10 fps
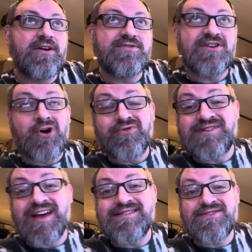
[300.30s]
You know, it's a grow
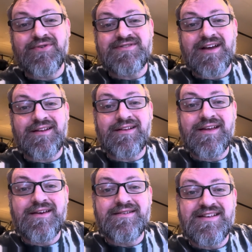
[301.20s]
tent, so it's
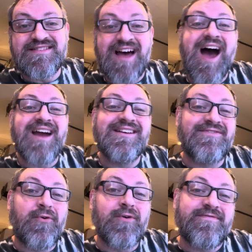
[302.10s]
technically designed
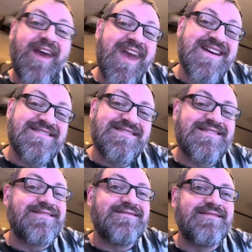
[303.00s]
for fans
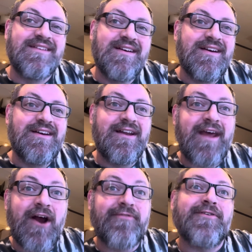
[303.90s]
and, and
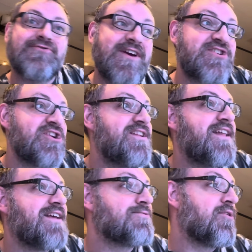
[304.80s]
air filtration and
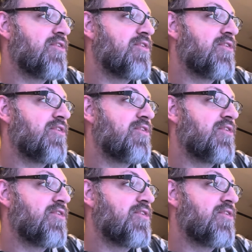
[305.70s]
that sort of